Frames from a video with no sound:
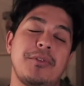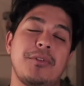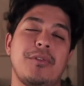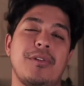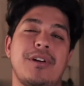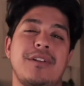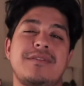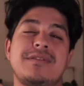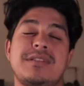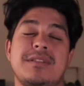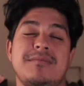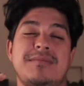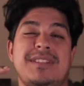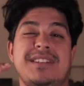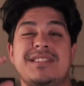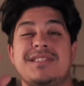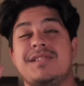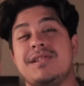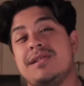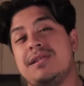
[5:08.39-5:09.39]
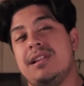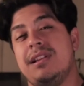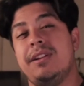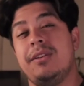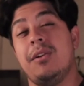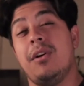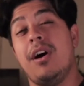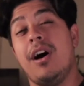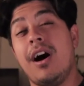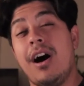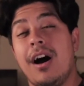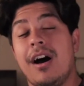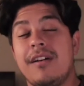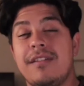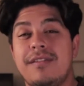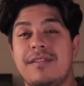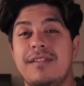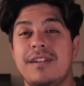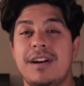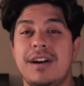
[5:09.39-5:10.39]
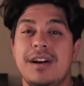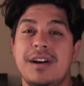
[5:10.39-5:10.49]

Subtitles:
or if something's just a little off